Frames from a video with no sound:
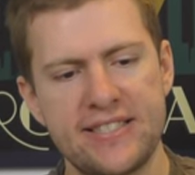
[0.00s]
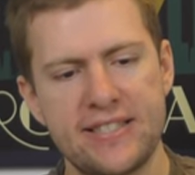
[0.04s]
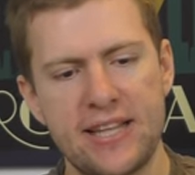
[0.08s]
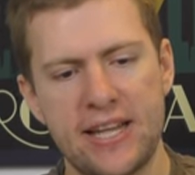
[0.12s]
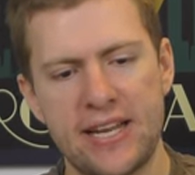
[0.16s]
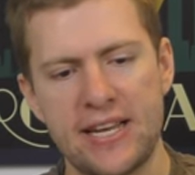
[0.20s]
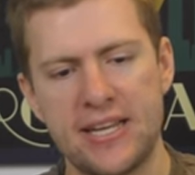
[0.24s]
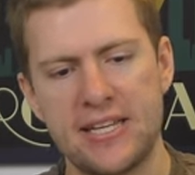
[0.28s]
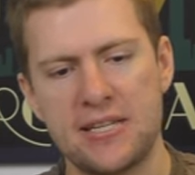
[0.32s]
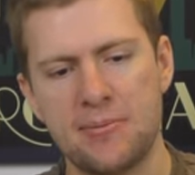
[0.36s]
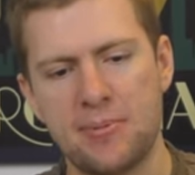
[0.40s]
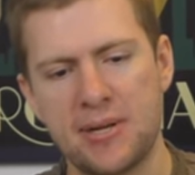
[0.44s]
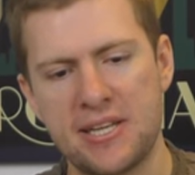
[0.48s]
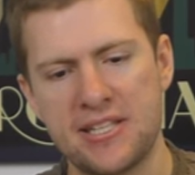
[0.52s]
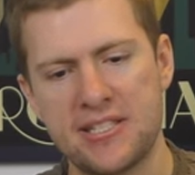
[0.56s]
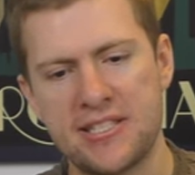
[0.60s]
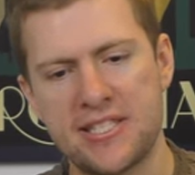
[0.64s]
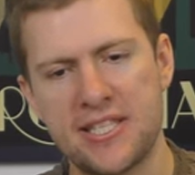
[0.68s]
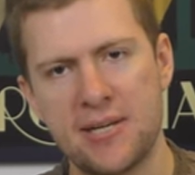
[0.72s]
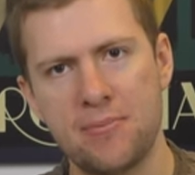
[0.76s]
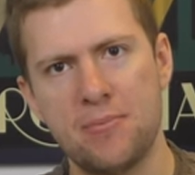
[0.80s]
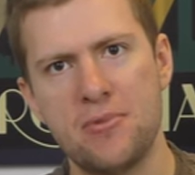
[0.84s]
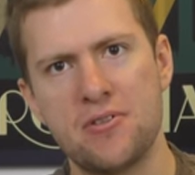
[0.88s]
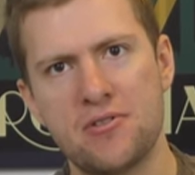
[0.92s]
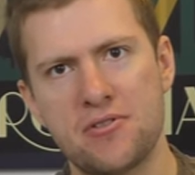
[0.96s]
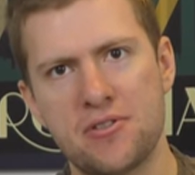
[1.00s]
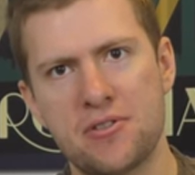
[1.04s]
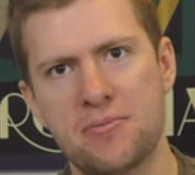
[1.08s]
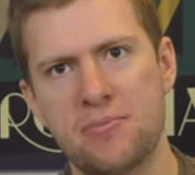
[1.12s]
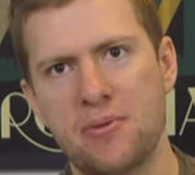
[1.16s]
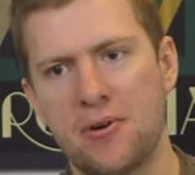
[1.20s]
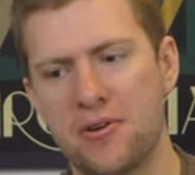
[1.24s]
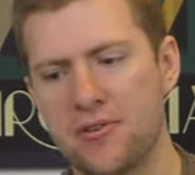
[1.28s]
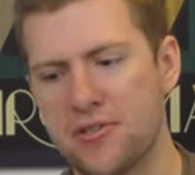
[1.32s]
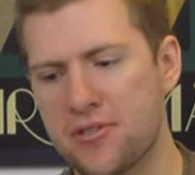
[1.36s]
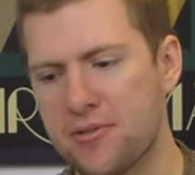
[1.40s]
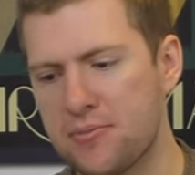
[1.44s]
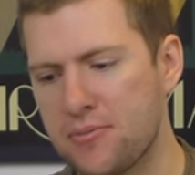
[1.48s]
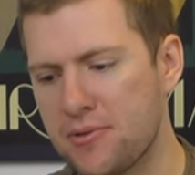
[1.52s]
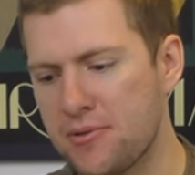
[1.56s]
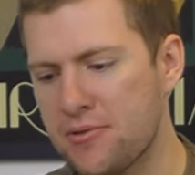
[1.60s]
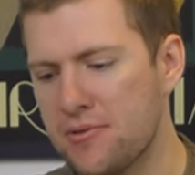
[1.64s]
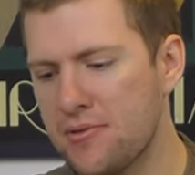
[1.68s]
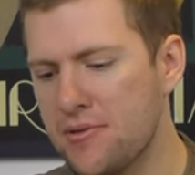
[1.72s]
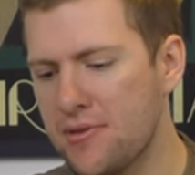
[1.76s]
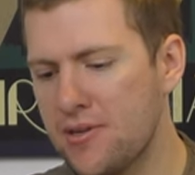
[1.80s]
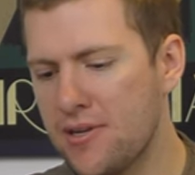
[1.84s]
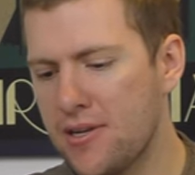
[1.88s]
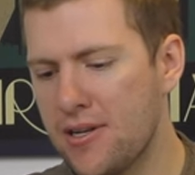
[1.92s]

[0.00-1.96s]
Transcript: They need to be as similar as possible.